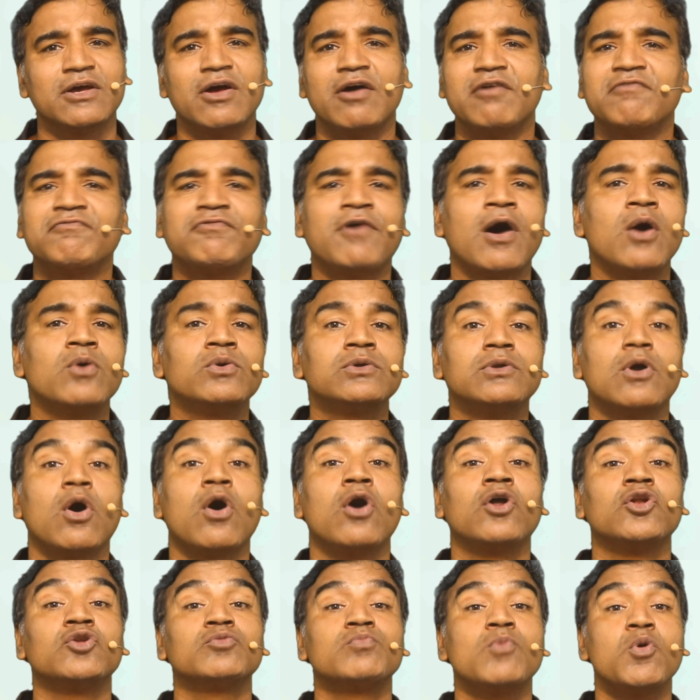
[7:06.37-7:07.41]
found
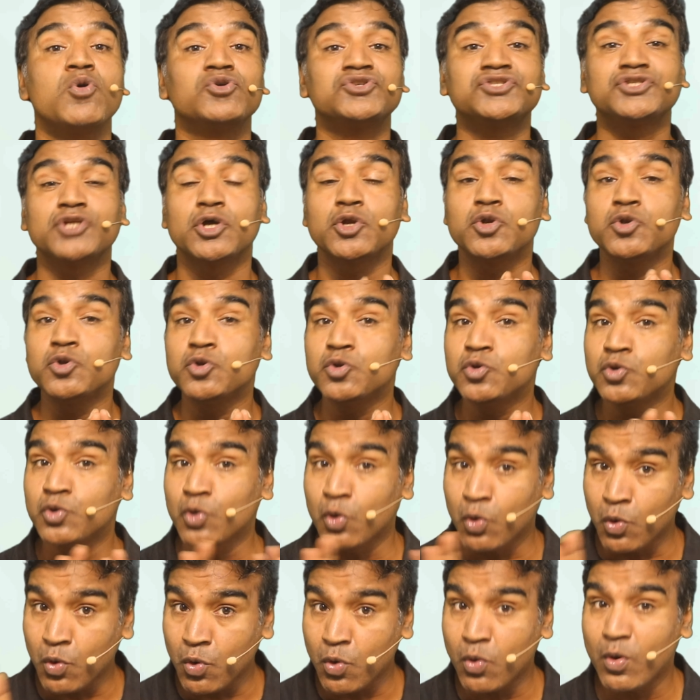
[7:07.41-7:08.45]
almost
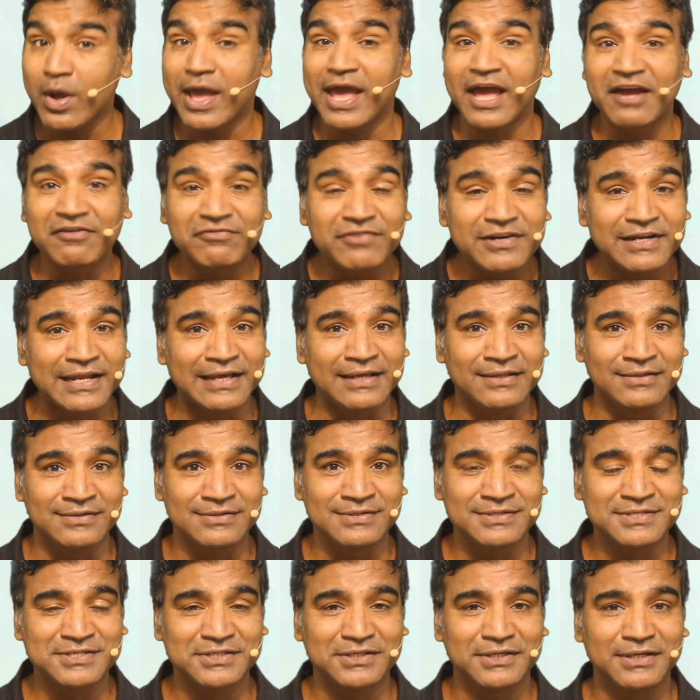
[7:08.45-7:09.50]
no
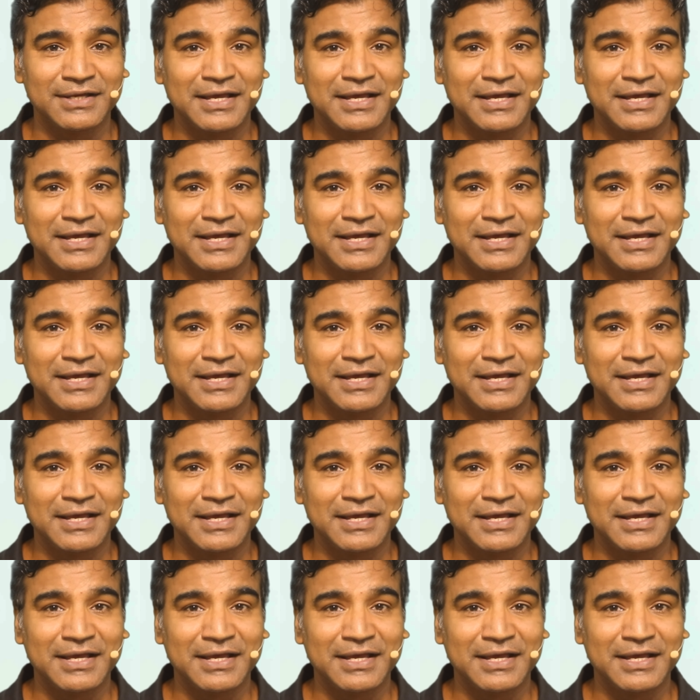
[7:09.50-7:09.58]
evidence